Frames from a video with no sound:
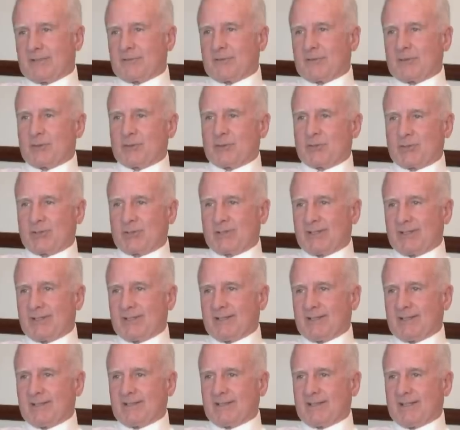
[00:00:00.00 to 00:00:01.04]
first
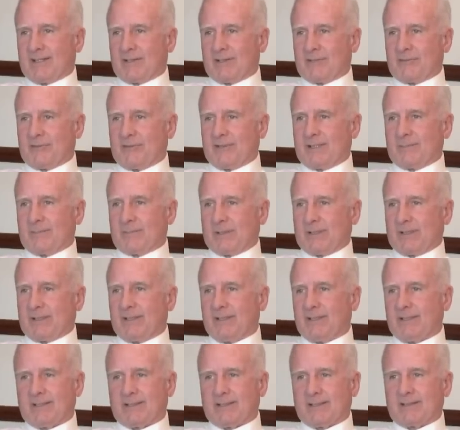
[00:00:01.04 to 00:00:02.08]
in our family
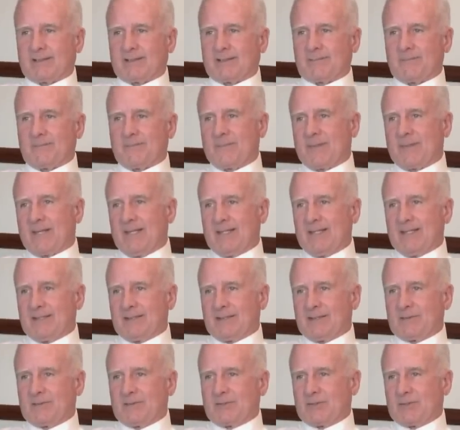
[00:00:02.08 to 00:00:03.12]

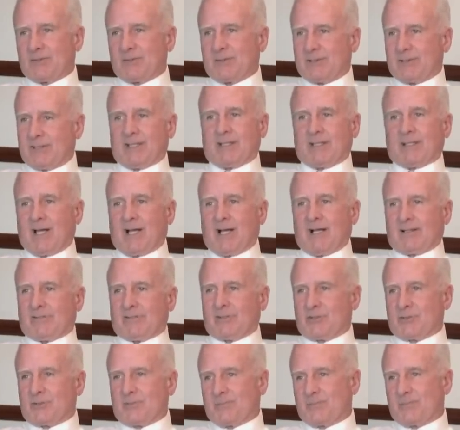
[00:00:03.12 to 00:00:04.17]
to attend
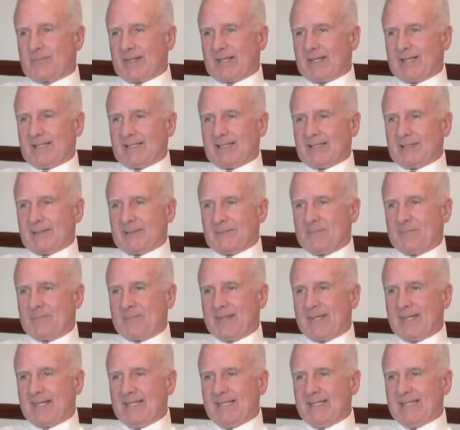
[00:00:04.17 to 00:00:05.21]
college.
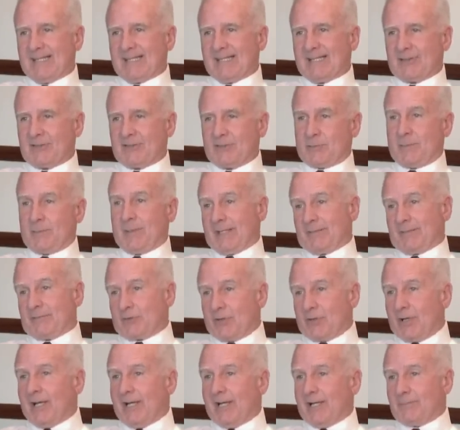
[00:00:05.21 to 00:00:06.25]
Others may have
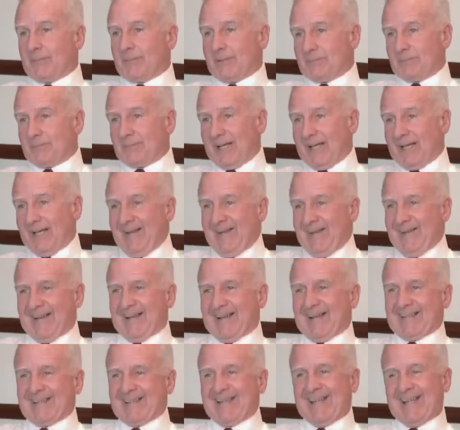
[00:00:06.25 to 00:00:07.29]
tried, but
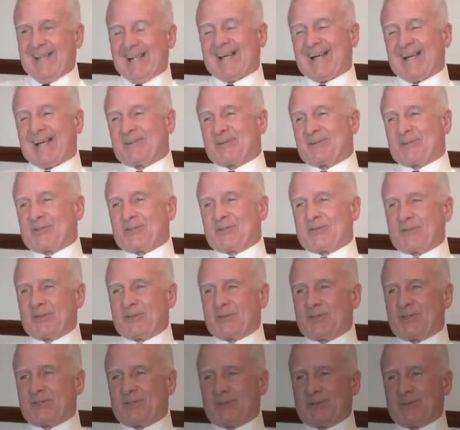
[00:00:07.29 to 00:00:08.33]
I was the
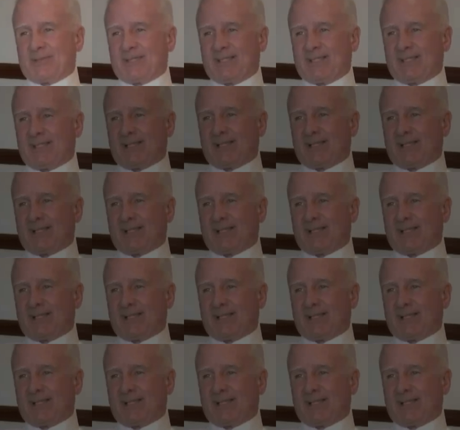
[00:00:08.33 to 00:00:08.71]
first to attend